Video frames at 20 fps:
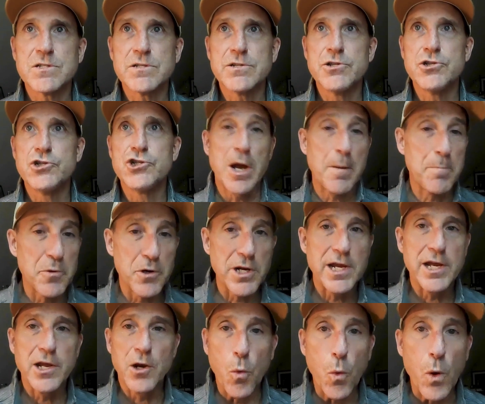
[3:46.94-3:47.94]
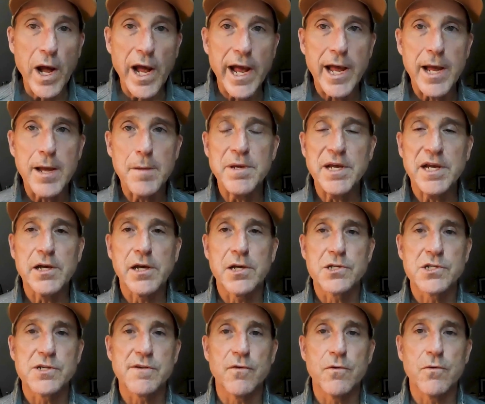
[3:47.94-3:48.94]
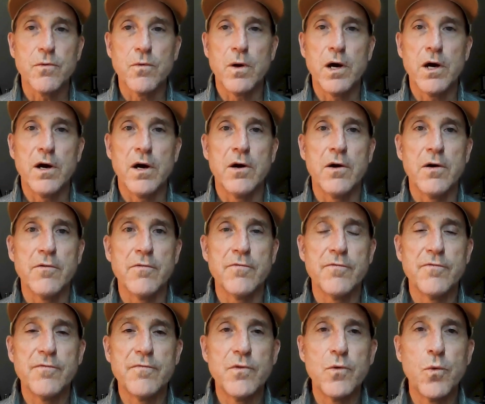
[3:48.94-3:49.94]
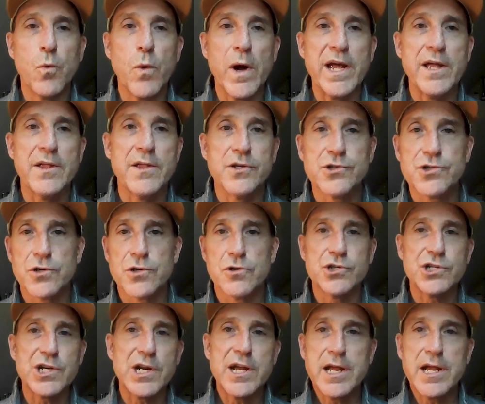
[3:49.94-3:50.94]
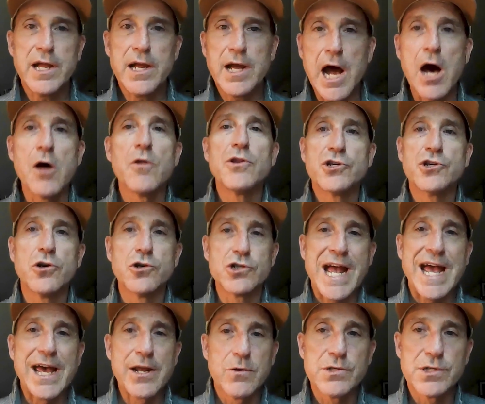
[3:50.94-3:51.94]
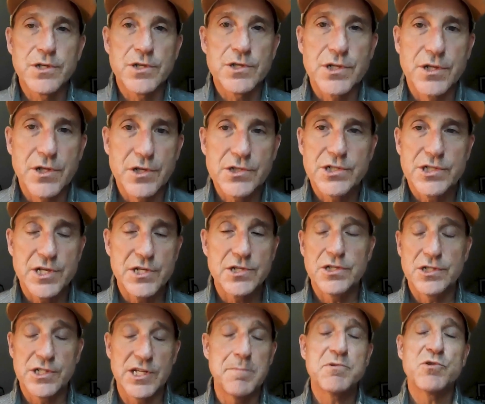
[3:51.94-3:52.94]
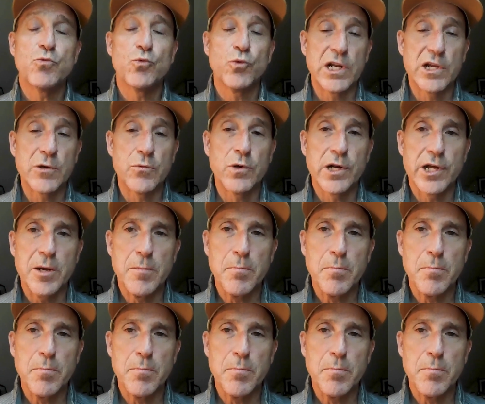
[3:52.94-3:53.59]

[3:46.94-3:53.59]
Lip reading: in jeopardy in a way because of the way how the church handles this in this season seems really, really